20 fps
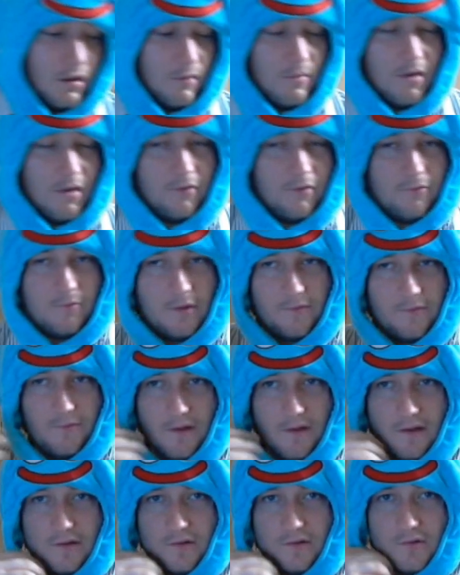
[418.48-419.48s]
my, my
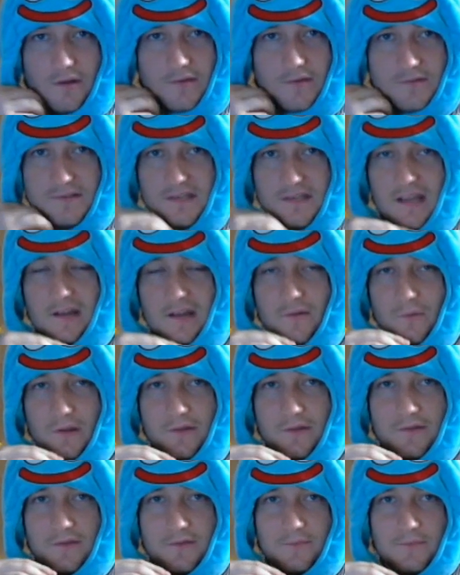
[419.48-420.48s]
friend who I was staying
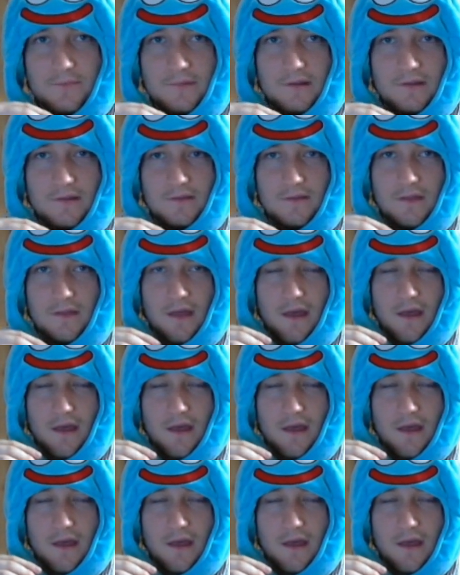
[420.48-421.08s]
with uh,